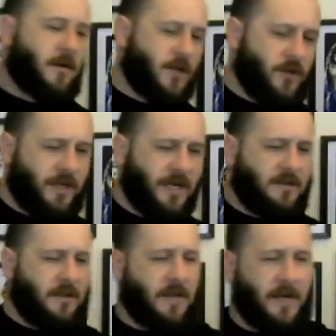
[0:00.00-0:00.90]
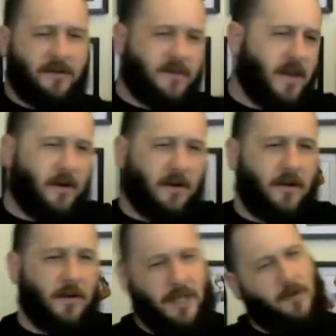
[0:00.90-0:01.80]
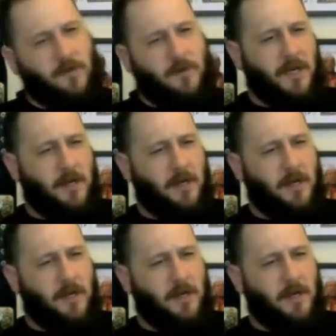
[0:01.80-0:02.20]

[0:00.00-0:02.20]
And you can get, like I said earlier, you get those at